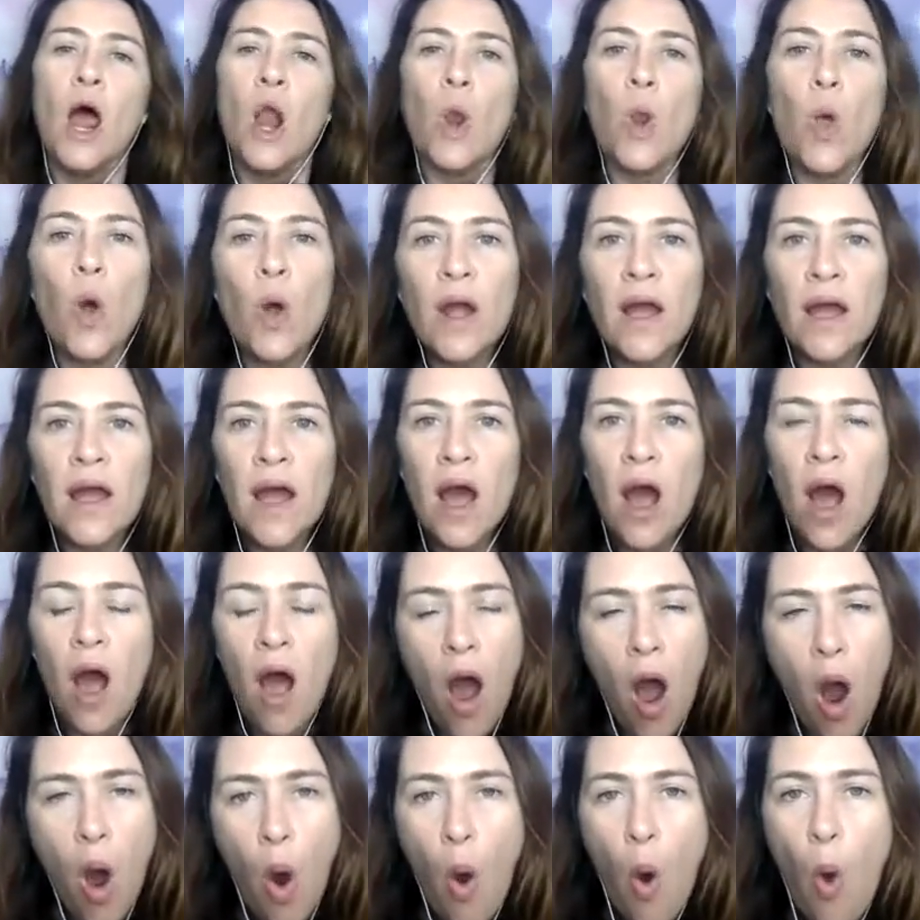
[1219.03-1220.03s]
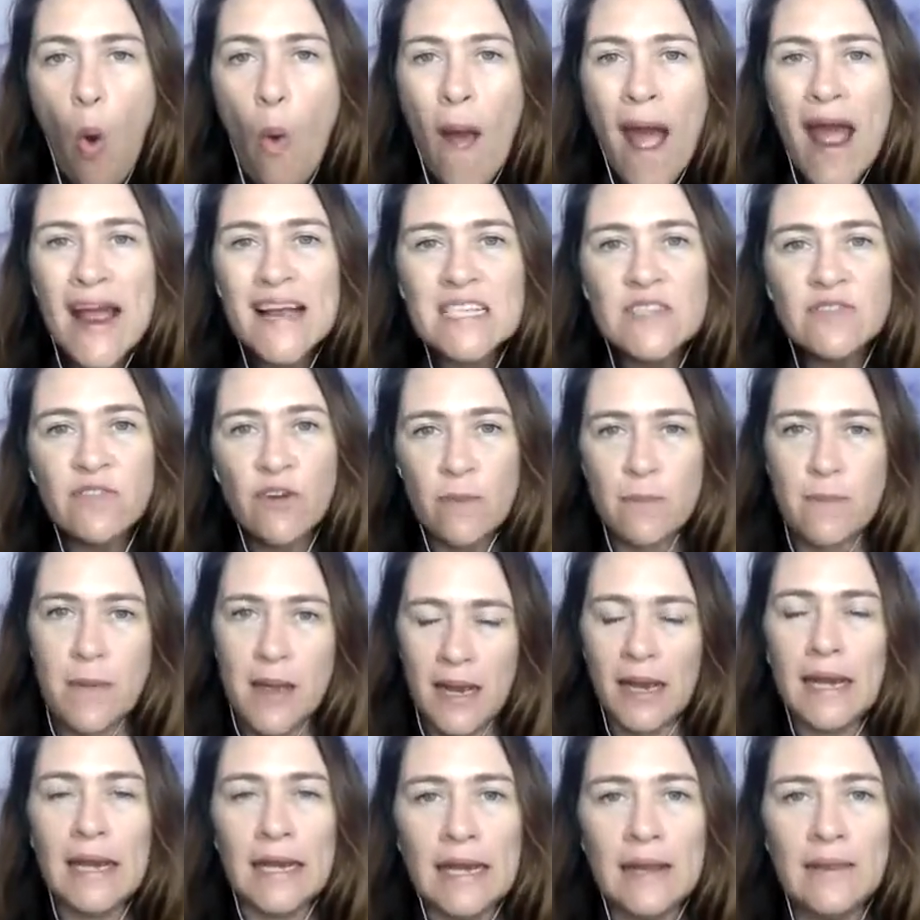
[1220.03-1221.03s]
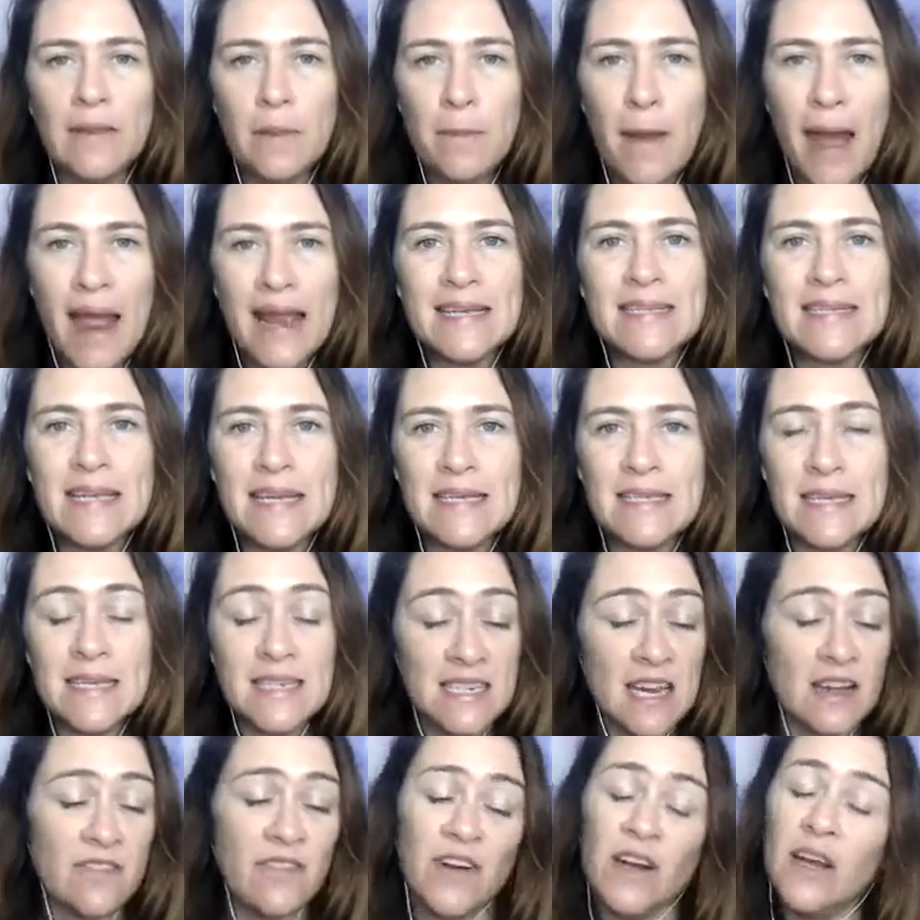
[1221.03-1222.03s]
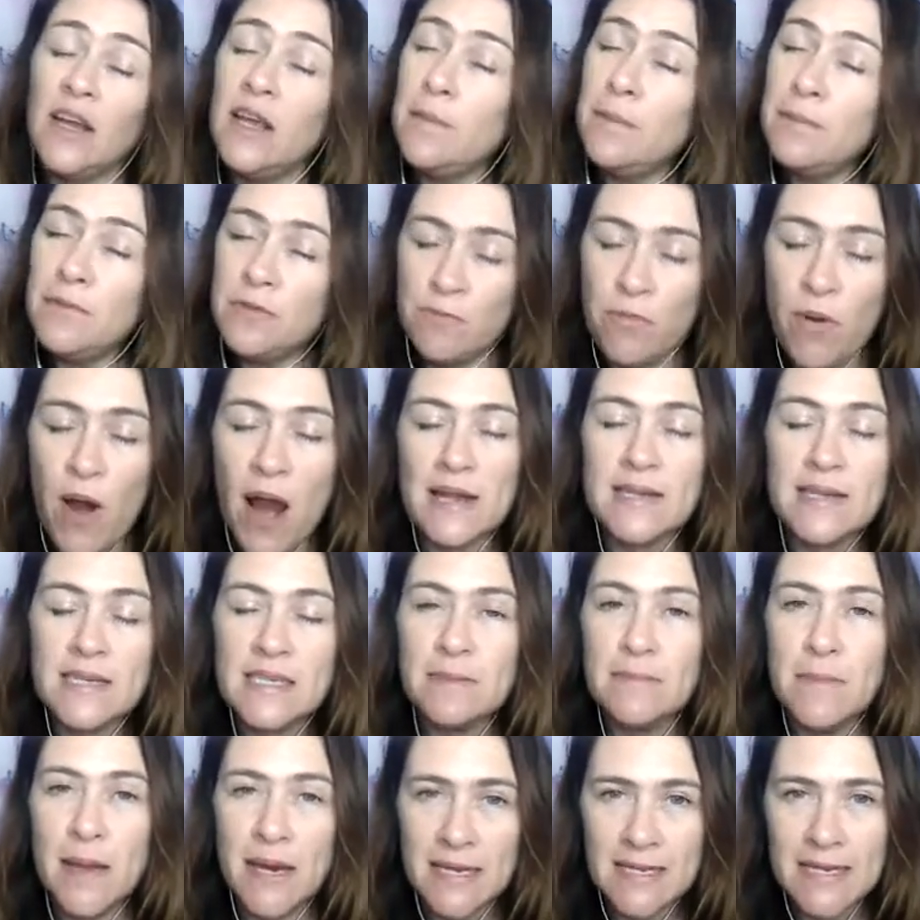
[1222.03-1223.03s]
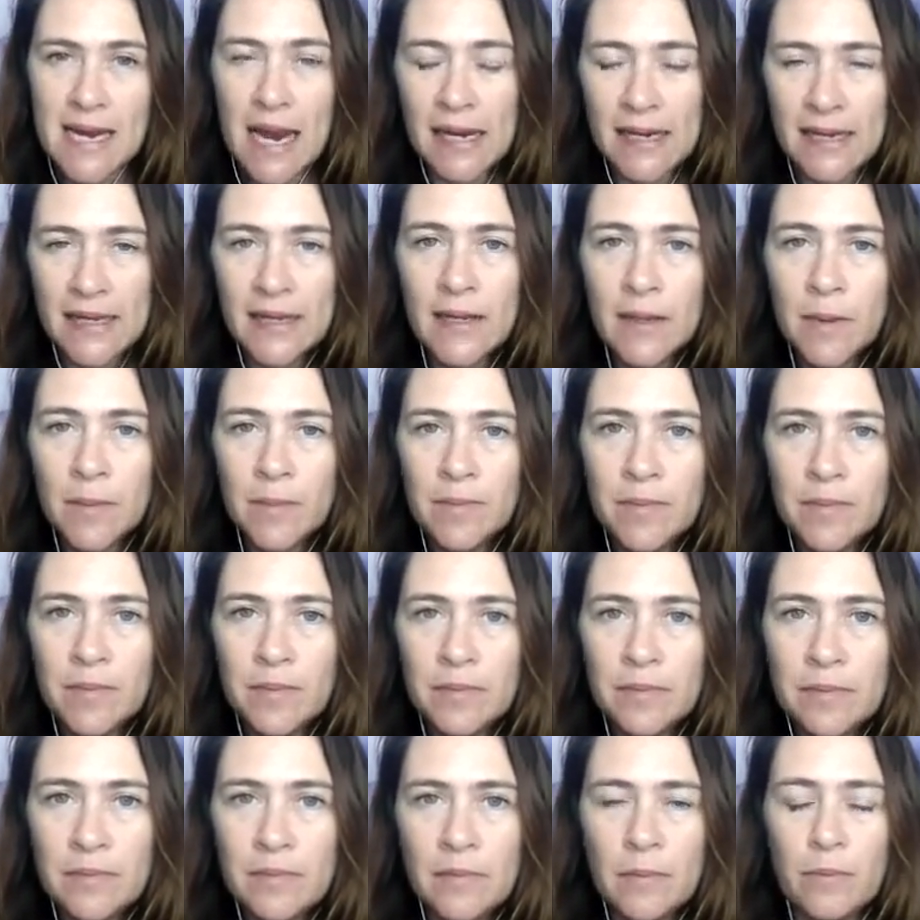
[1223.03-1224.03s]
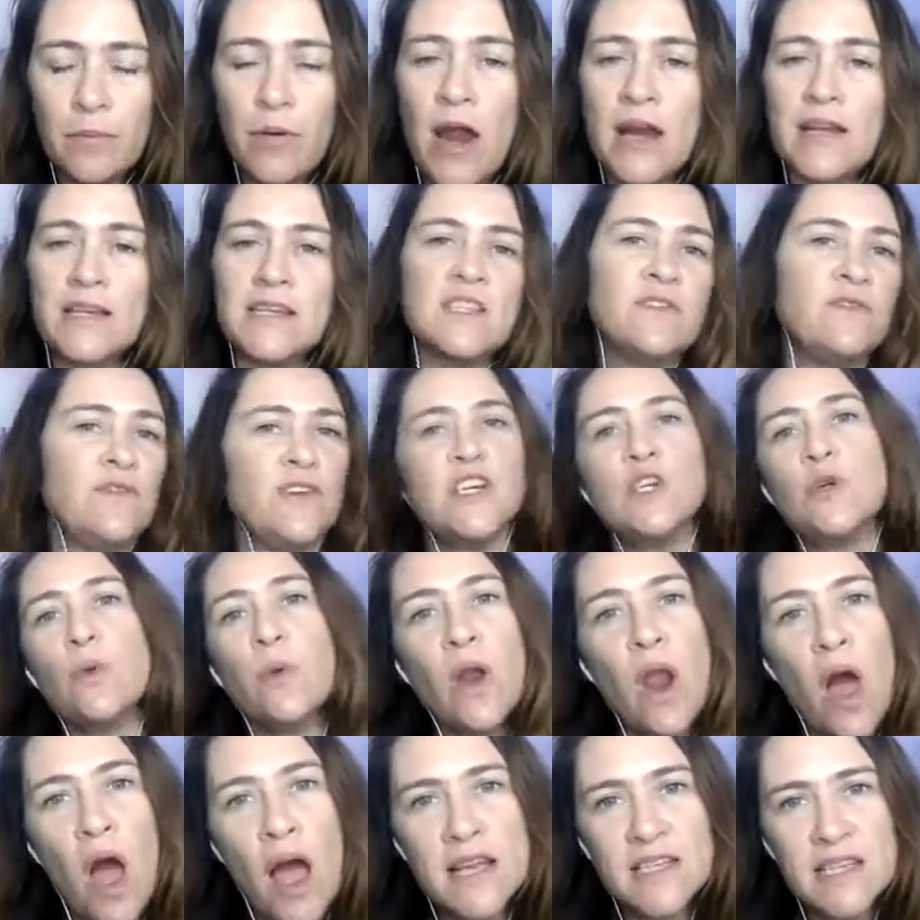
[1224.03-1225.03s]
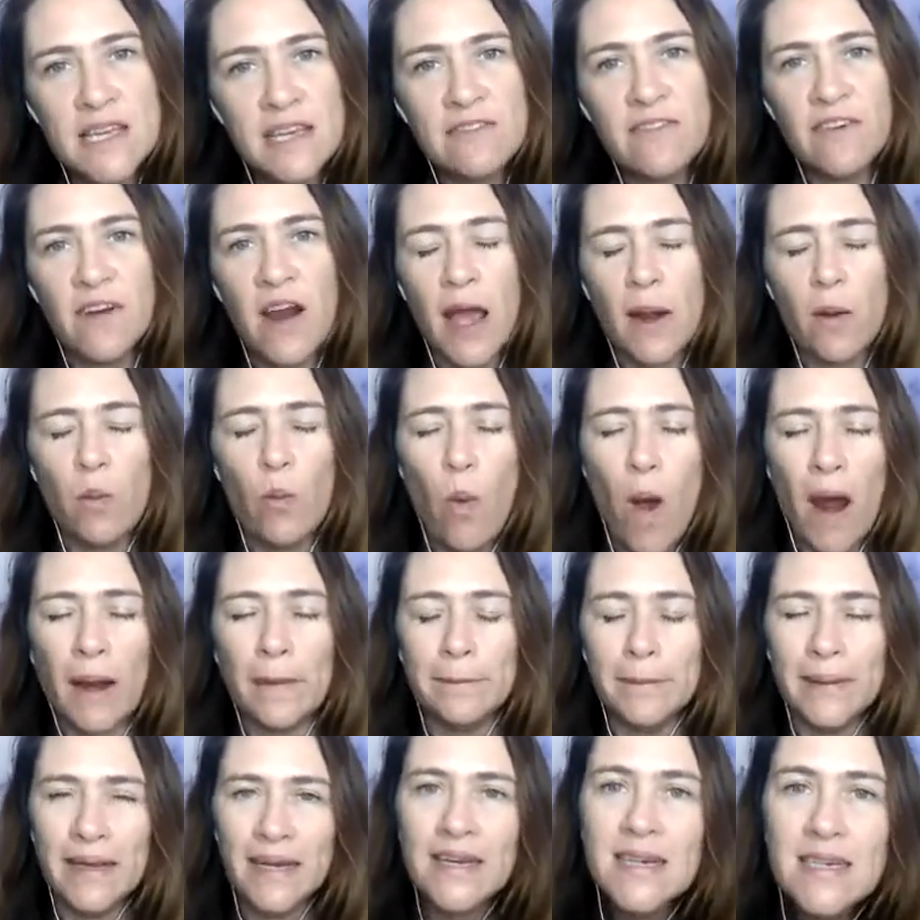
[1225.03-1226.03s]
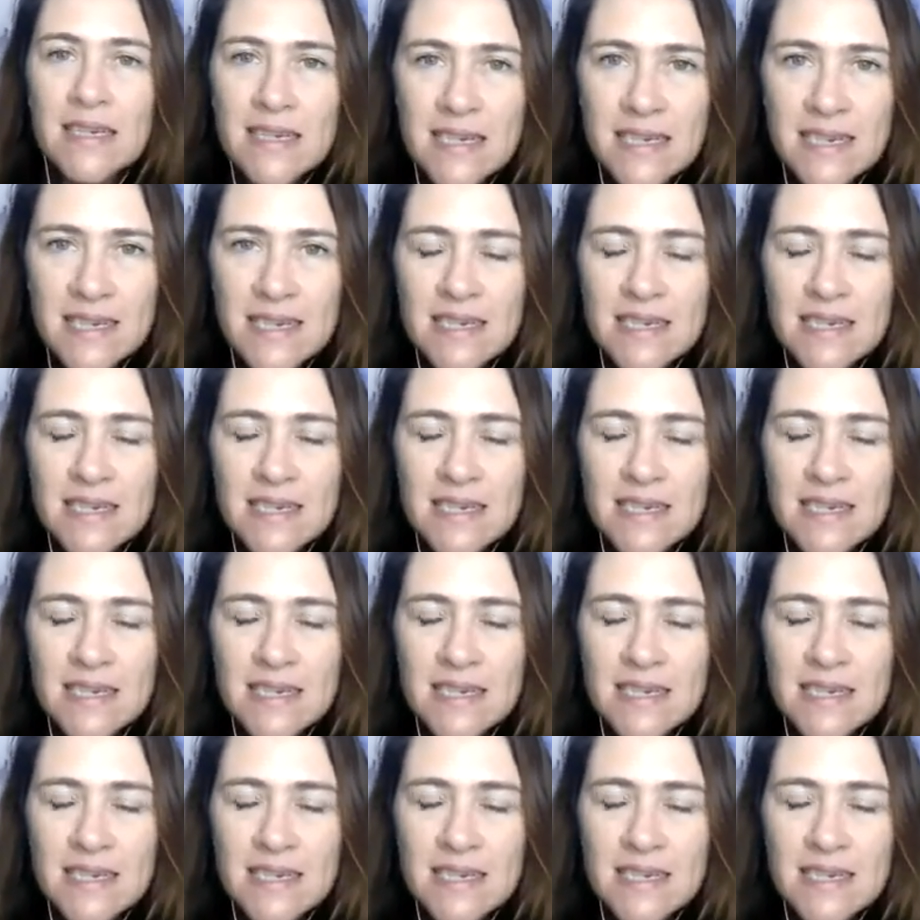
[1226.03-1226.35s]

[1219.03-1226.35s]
Look, always for me, the basics are definitely practice meditating, practice visualizing for like 1 minute.